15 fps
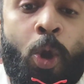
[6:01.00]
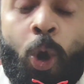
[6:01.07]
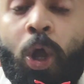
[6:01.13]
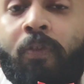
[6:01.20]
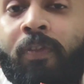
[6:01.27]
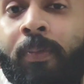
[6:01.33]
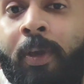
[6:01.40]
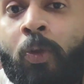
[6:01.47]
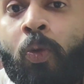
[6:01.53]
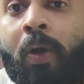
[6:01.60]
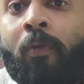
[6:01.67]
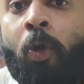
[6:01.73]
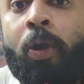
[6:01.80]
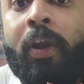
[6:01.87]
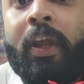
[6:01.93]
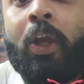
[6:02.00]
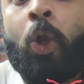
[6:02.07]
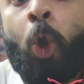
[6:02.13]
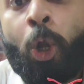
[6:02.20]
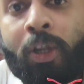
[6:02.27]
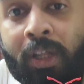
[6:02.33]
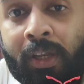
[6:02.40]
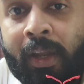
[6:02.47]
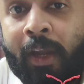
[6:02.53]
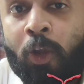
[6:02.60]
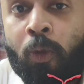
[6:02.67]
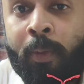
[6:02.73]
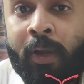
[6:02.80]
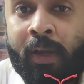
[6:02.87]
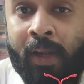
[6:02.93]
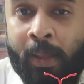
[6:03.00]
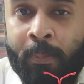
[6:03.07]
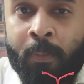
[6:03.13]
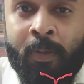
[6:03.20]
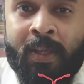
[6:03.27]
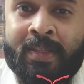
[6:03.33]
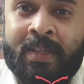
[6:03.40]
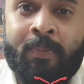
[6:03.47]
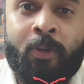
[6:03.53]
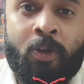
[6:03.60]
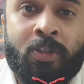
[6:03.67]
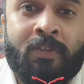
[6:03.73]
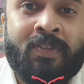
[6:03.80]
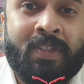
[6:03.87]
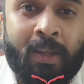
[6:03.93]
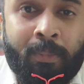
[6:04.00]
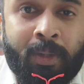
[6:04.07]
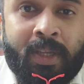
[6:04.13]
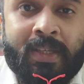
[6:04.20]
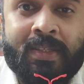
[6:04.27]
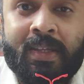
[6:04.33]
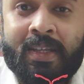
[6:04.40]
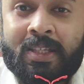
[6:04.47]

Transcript: Or women who have already gotten endometrial hyperplasia because of some reason,